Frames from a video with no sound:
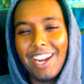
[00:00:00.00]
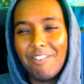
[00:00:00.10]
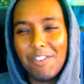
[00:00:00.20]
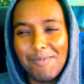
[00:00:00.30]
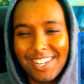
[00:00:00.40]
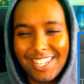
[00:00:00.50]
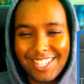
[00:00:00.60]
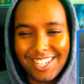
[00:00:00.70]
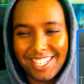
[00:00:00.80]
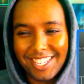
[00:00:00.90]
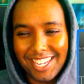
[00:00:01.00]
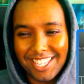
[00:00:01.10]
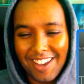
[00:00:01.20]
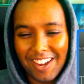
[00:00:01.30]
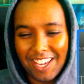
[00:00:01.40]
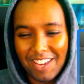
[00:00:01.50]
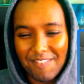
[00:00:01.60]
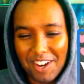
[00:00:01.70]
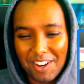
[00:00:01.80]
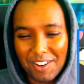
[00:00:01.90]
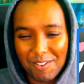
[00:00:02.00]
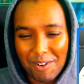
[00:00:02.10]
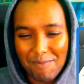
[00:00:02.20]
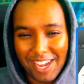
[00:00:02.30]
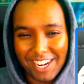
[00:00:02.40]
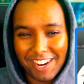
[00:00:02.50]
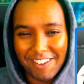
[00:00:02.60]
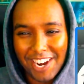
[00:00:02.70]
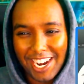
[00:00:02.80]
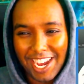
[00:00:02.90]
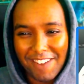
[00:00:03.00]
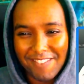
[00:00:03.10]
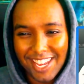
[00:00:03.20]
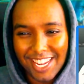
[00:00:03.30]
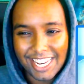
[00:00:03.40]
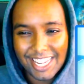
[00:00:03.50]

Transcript: Everybody's just like talking about Rebecca right now, man.